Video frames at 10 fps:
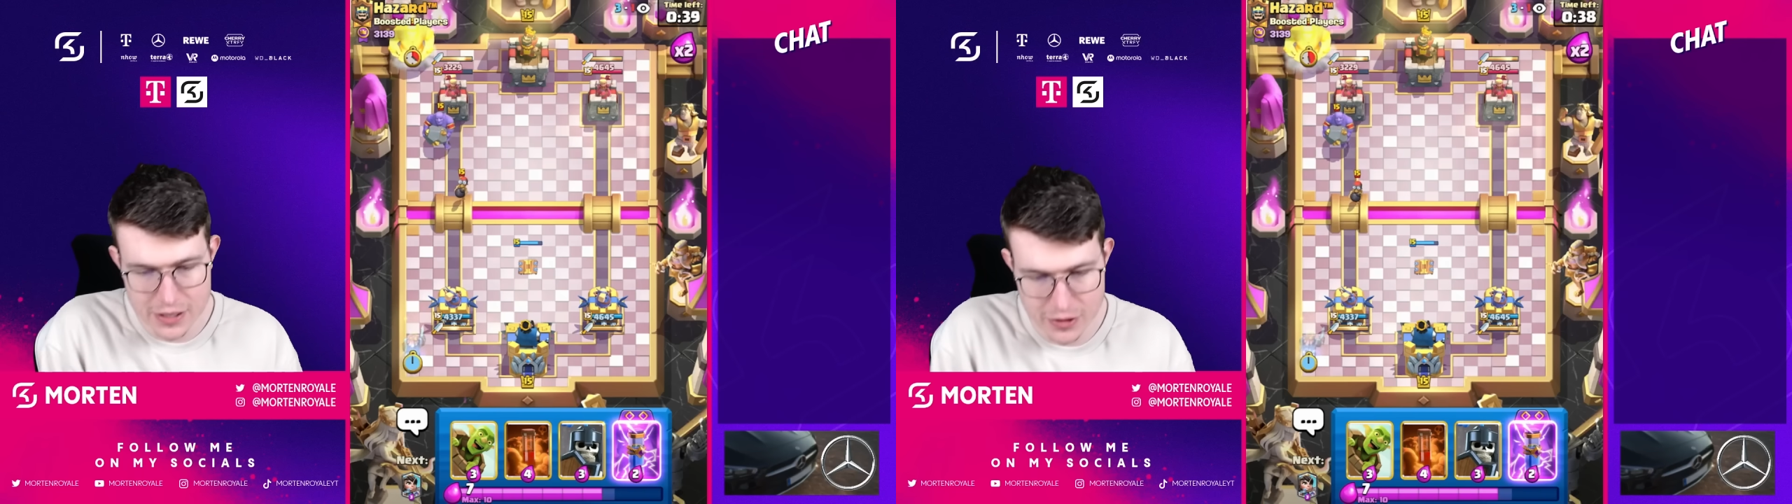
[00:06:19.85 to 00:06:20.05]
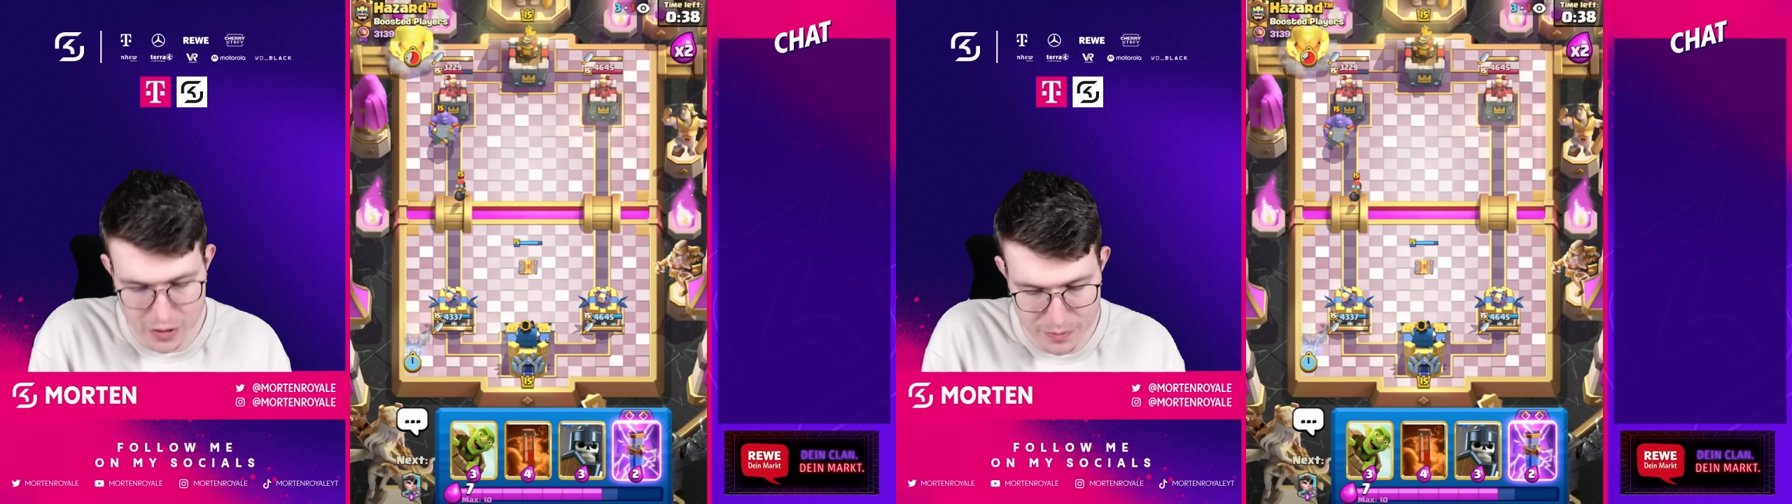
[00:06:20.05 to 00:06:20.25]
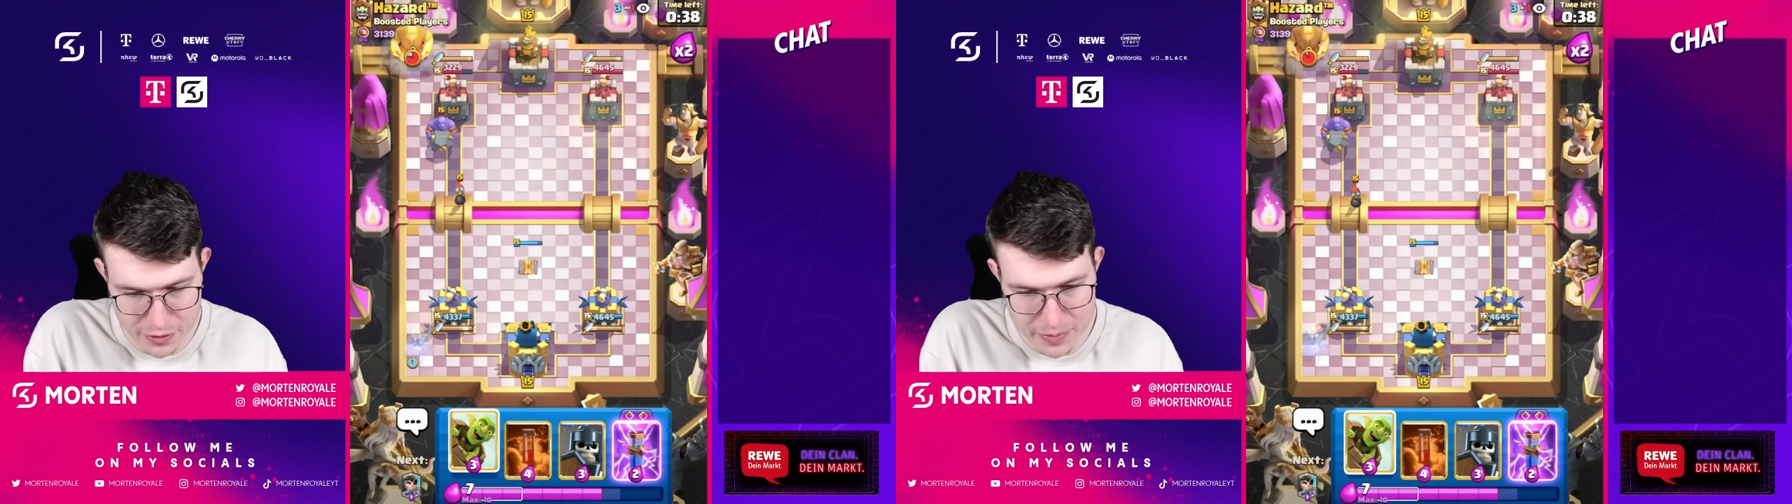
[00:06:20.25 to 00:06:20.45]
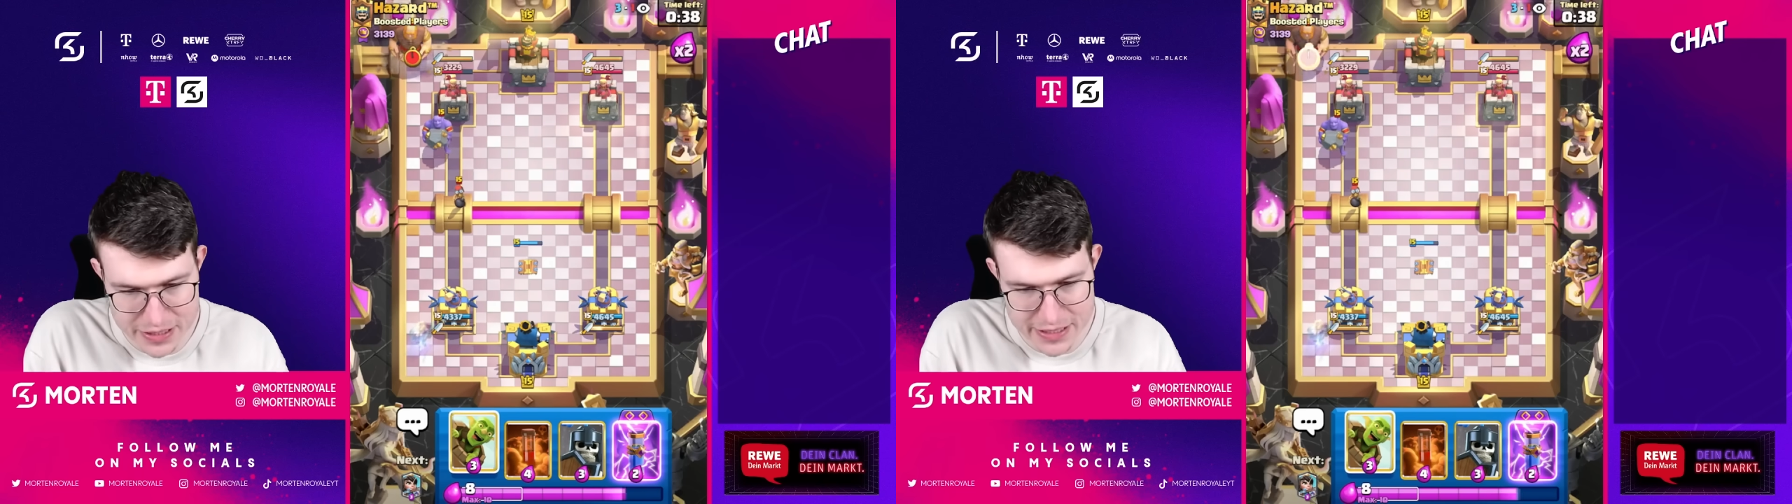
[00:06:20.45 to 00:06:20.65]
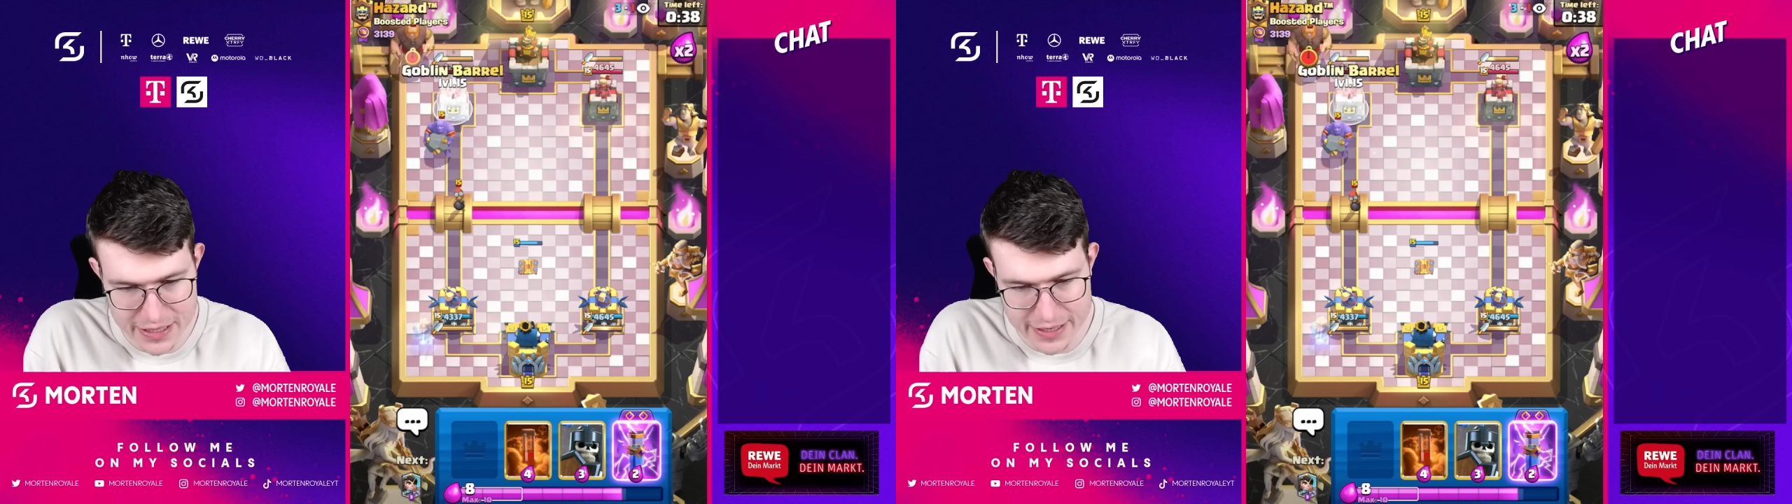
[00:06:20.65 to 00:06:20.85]
Gumball, but
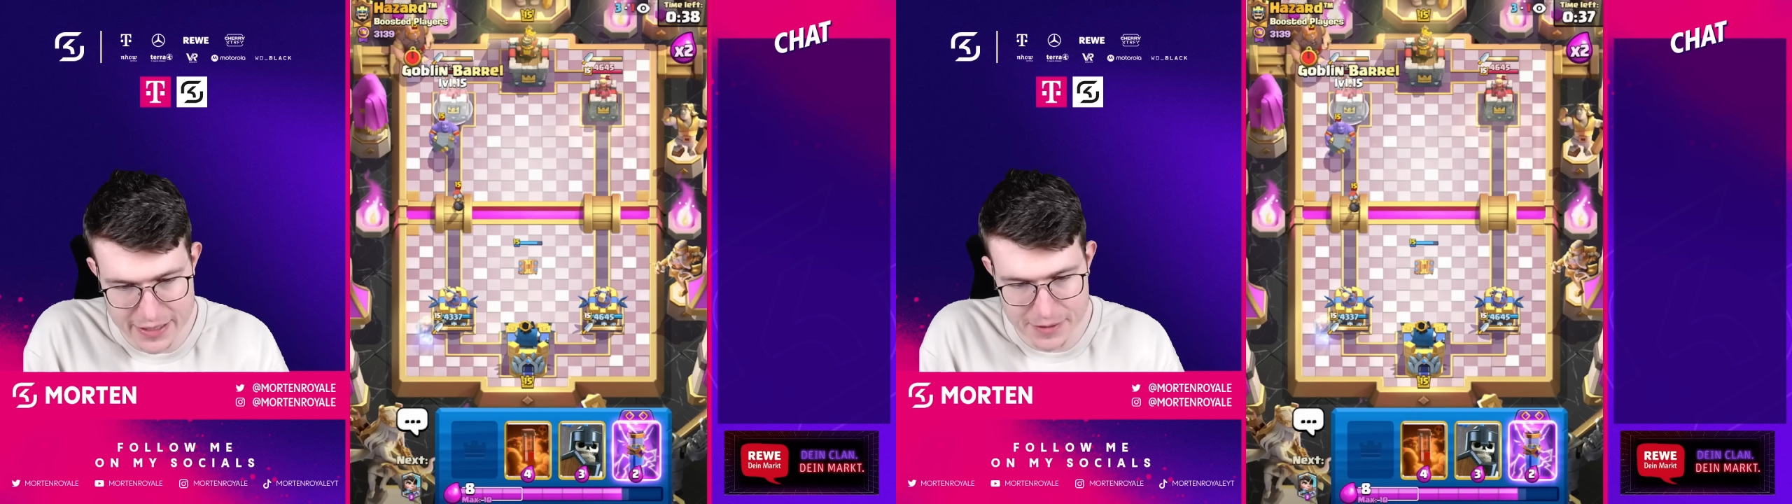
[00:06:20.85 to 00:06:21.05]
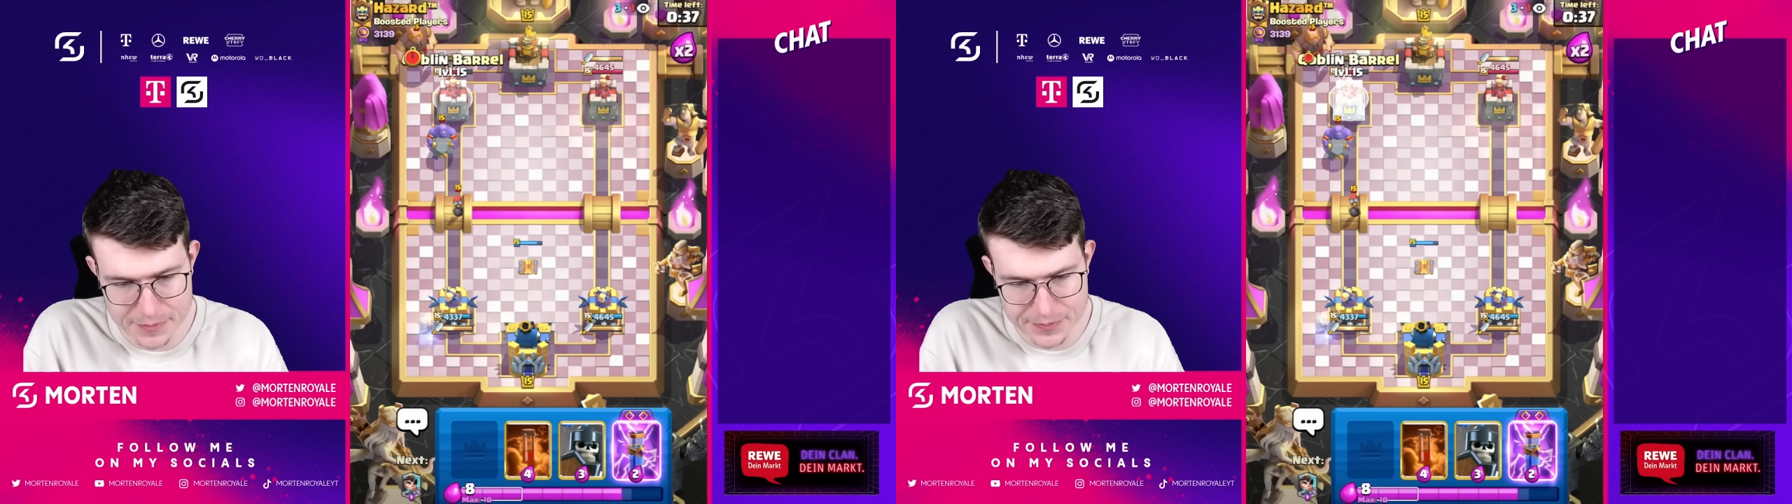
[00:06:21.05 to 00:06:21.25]
he kind of